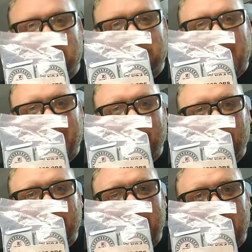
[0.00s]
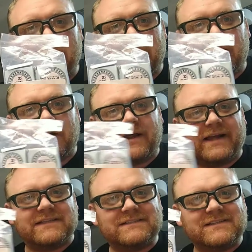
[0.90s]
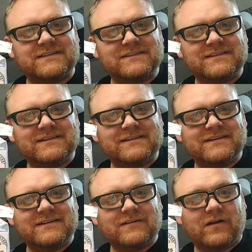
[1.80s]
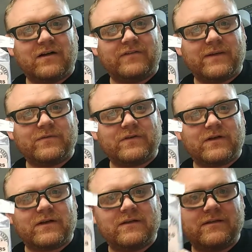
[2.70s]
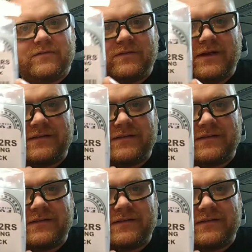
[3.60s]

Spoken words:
Penguin bearings off Amazon. You